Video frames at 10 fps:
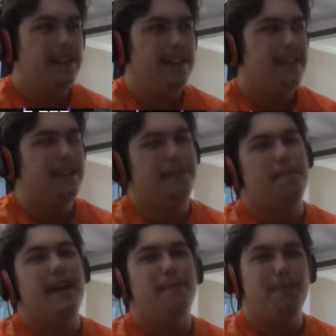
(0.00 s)

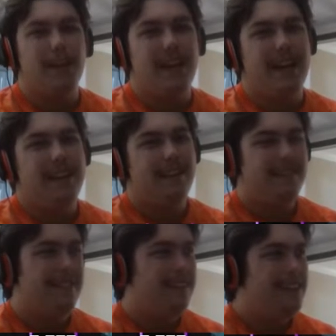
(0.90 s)
Spin Blade.
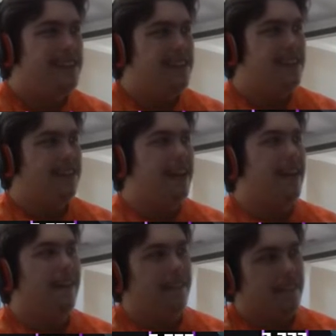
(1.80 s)

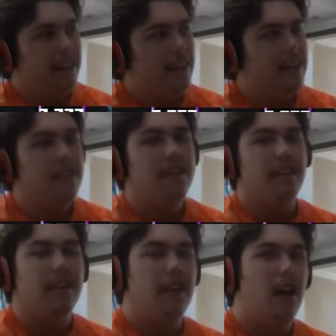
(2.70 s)
Now, this is
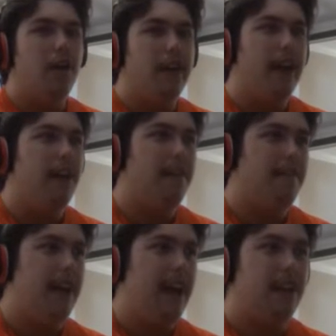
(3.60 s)
an okay
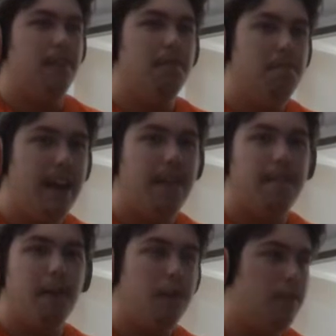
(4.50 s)
artifact. Many
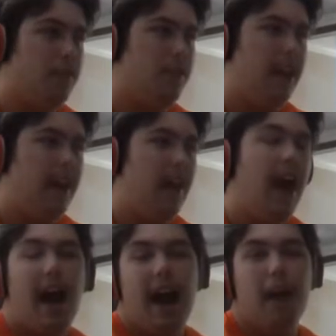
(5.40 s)
folks will say.
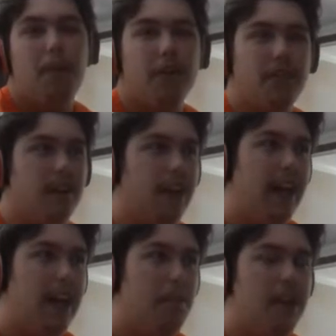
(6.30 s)
I personally
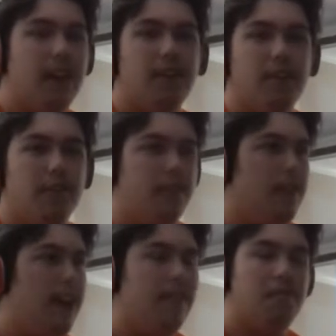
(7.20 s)
like it because it
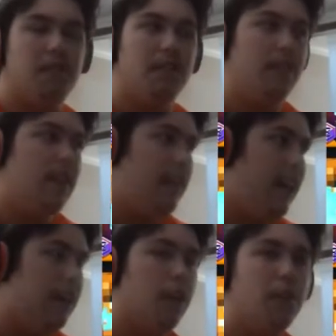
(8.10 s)

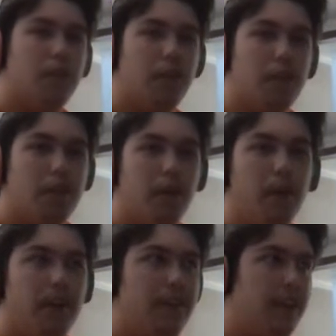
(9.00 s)
goes through
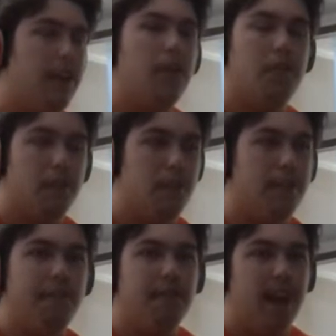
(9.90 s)
thorns, it goes through
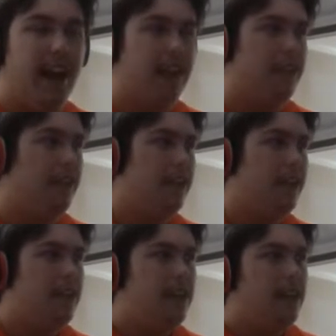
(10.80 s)
deflect.
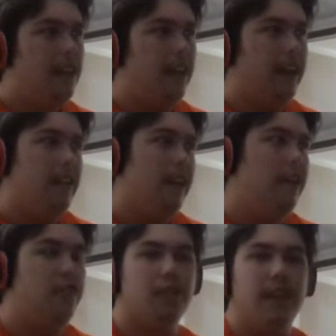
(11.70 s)
Like,
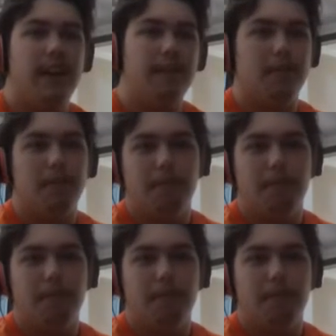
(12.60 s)
it just gives